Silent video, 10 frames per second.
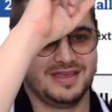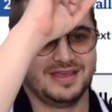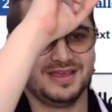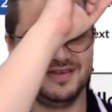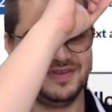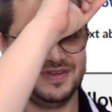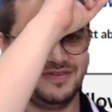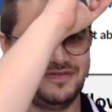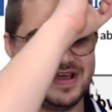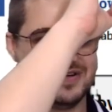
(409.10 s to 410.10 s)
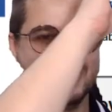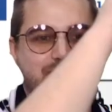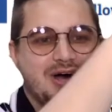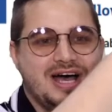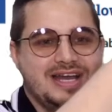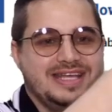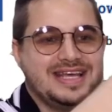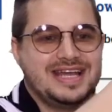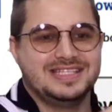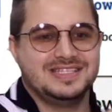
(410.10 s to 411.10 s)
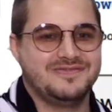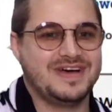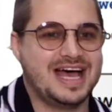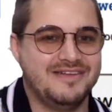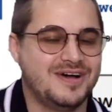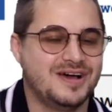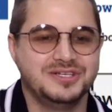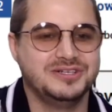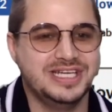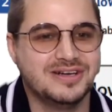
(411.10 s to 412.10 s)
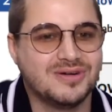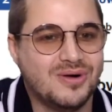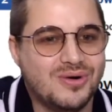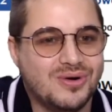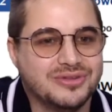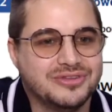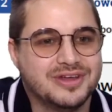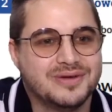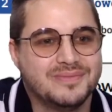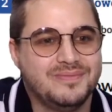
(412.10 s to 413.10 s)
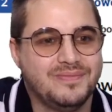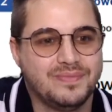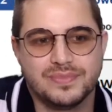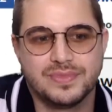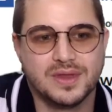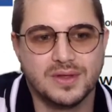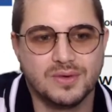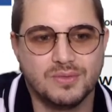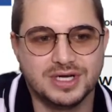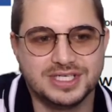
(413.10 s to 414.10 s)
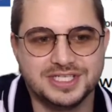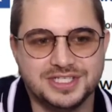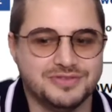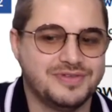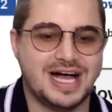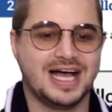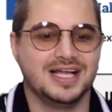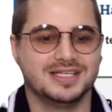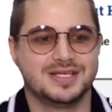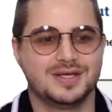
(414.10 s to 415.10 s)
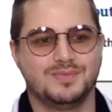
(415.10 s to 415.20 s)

If you found a body that is 500 year old, what did you find?